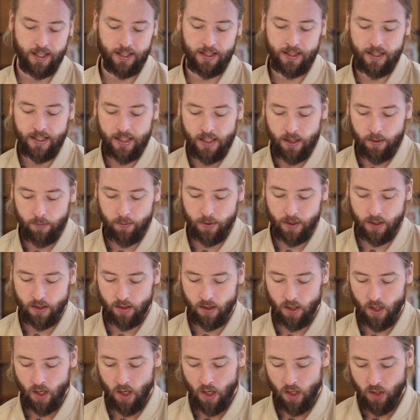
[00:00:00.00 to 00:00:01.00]
a little
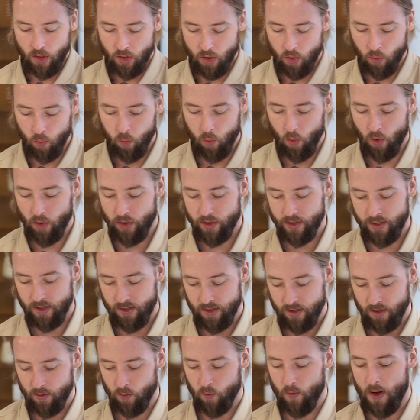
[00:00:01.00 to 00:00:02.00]
bit towards the
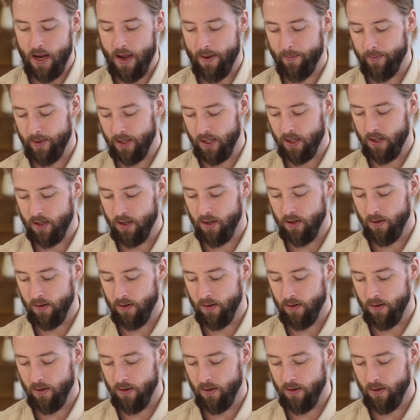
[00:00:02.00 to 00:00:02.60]
ceramic